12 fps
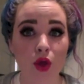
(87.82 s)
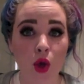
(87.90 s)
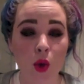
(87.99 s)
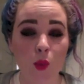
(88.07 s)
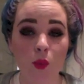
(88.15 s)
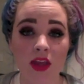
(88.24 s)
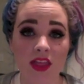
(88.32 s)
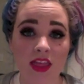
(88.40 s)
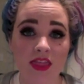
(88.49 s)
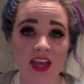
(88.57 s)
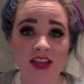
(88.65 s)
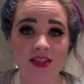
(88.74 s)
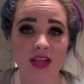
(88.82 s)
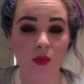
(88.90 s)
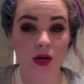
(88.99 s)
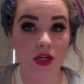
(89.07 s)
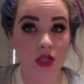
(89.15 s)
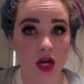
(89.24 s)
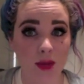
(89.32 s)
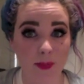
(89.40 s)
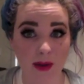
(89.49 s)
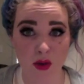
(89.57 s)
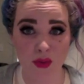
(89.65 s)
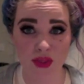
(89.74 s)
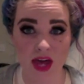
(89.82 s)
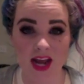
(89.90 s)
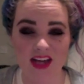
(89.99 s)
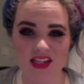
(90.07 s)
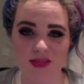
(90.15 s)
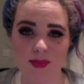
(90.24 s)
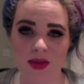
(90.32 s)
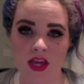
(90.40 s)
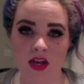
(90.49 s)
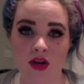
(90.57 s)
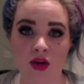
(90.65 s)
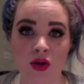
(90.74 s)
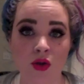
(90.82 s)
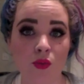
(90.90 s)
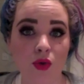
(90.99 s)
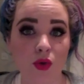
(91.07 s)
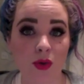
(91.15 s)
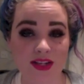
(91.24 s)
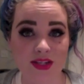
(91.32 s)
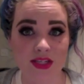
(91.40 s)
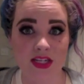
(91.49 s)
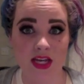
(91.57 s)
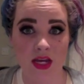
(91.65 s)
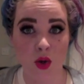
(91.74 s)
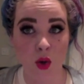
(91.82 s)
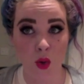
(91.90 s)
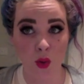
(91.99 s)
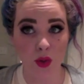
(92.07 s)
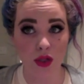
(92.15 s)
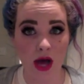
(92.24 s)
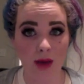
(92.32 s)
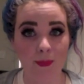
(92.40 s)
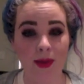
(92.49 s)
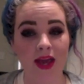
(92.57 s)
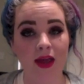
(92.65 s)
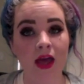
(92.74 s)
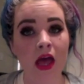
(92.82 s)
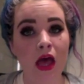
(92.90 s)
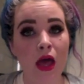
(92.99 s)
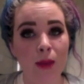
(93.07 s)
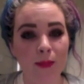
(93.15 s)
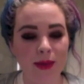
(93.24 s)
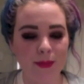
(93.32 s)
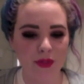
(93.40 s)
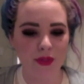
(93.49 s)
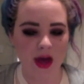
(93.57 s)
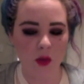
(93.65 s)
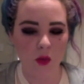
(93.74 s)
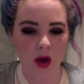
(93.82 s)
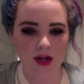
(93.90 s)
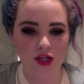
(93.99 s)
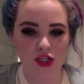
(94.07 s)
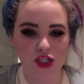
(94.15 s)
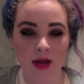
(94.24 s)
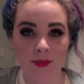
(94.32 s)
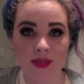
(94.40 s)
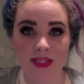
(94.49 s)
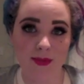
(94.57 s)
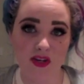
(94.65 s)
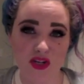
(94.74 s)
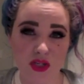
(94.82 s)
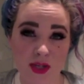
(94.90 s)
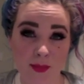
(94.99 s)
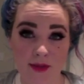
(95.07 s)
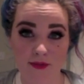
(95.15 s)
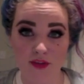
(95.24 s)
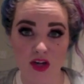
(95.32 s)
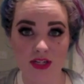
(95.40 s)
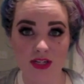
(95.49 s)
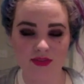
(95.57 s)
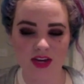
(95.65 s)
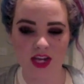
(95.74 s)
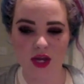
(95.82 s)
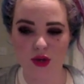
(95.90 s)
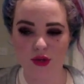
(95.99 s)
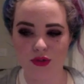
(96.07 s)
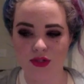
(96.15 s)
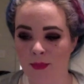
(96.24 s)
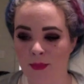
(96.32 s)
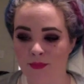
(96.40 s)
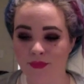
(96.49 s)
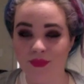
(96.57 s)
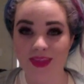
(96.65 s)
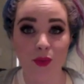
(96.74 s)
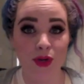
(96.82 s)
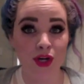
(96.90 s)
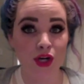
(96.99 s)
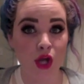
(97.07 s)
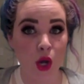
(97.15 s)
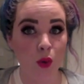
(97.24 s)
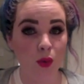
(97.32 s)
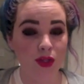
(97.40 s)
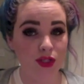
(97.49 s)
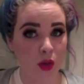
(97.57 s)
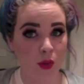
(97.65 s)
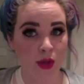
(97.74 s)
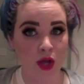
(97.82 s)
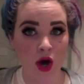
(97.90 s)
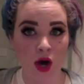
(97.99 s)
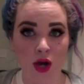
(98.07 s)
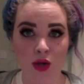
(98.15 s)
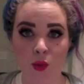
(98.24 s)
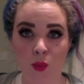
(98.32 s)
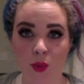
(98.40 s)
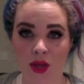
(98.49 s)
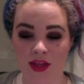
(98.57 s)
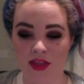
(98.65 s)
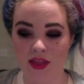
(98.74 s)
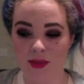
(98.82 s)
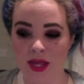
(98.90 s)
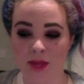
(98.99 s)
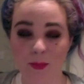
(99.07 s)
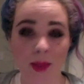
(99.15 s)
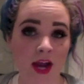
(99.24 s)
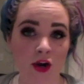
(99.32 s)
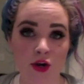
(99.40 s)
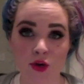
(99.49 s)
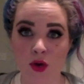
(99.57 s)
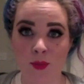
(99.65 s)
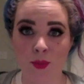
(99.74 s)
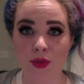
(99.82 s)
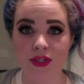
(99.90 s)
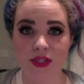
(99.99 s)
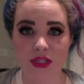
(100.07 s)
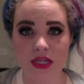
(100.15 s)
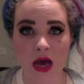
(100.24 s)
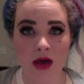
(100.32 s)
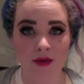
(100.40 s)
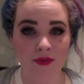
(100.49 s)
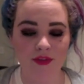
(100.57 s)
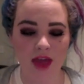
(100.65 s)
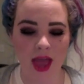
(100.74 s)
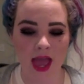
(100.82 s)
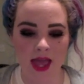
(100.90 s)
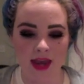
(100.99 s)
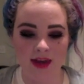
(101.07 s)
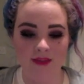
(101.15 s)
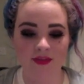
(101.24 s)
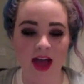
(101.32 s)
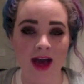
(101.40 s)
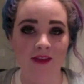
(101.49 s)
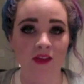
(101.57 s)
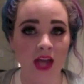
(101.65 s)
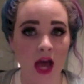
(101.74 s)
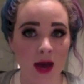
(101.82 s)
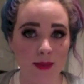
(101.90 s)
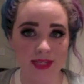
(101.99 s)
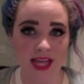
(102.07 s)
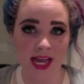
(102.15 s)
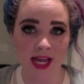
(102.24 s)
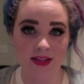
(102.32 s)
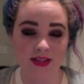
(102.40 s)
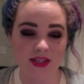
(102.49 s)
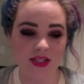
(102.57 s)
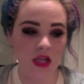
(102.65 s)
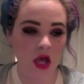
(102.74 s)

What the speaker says: One of the things I want to talk about that has been requested a whole lot by people that watch, especially my first videos, they want to know what's going on with paranormal stuff and if I have any updates